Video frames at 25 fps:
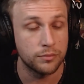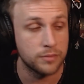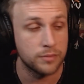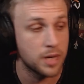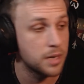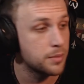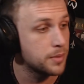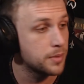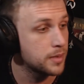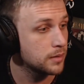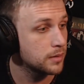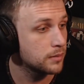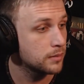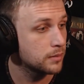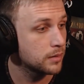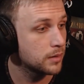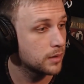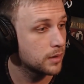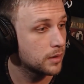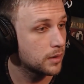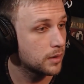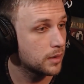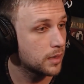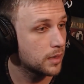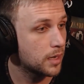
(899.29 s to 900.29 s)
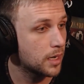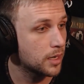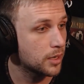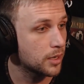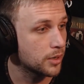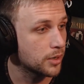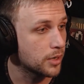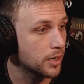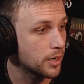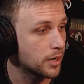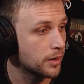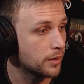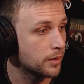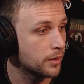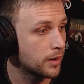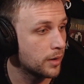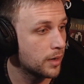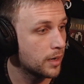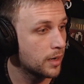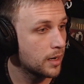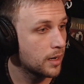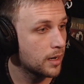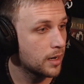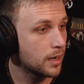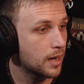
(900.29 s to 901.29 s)
Maybe, I don't know.
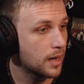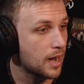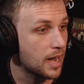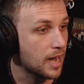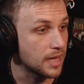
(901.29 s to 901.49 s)
I